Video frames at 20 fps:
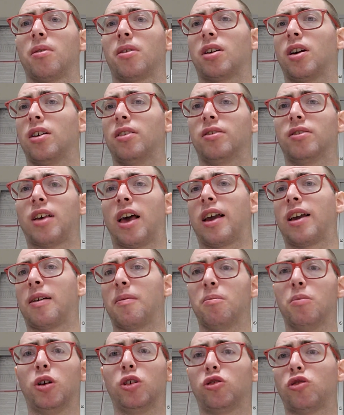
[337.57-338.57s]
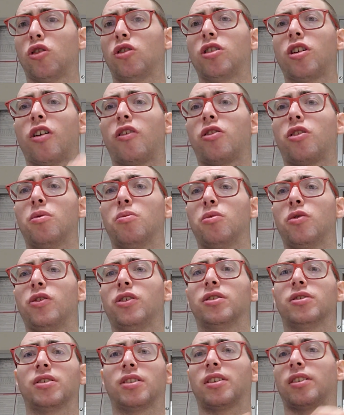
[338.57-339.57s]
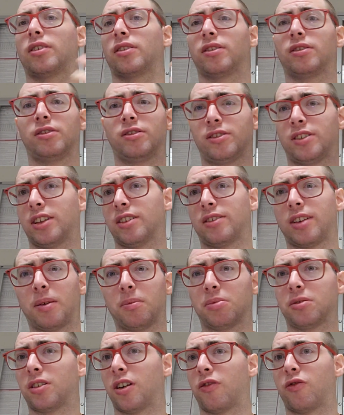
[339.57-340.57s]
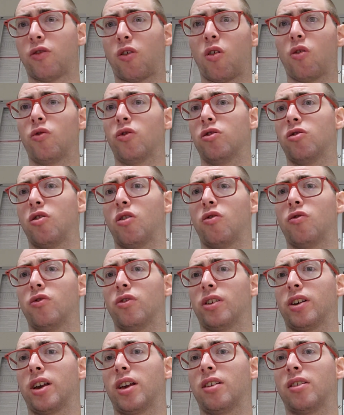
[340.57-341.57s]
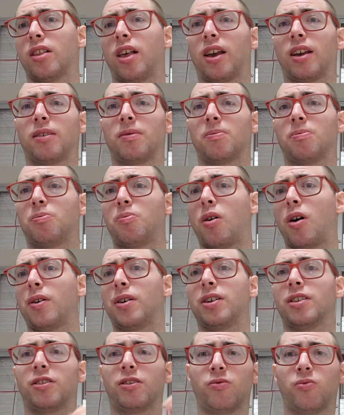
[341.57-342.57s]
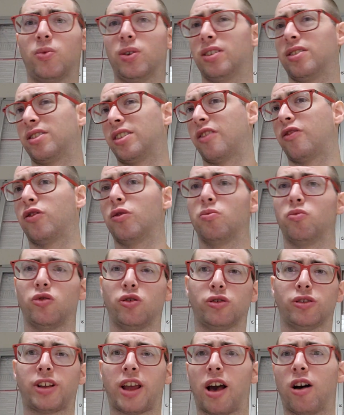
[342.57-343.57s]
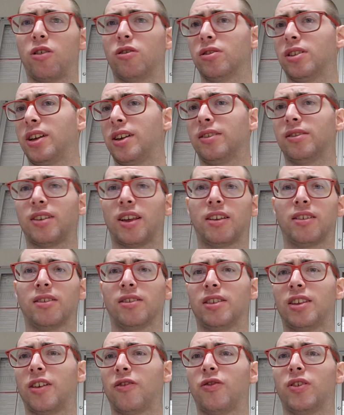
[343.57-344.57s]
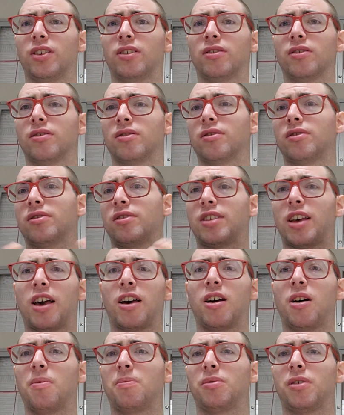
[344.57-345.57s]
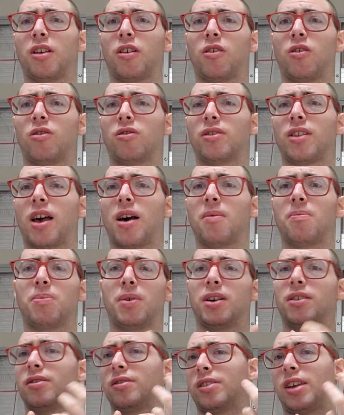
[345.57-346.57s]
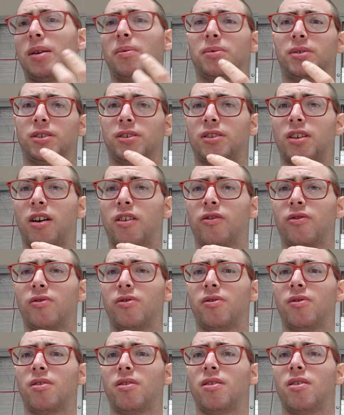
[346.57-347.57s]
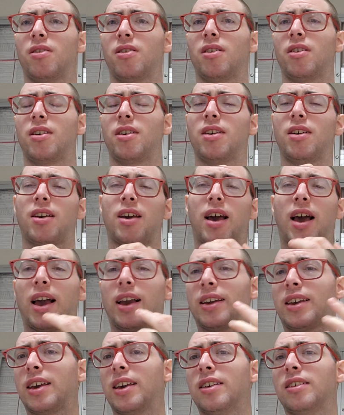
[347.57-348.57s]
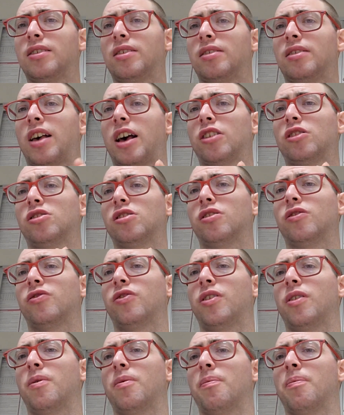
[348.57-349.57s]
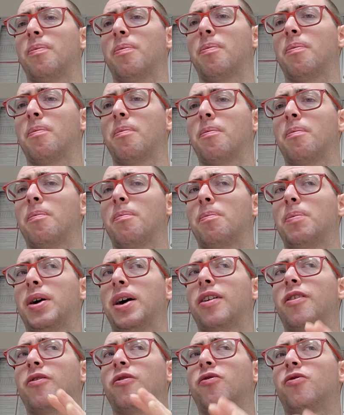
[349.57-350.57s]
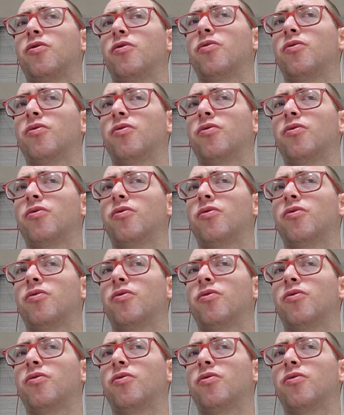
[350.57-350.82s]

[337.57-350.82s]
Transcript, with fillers: Cause like majority of the movies are the same stuff over and over again. Like probably with different brutalities and different setups and all that, but the same stuff. I get it's a slasher film, but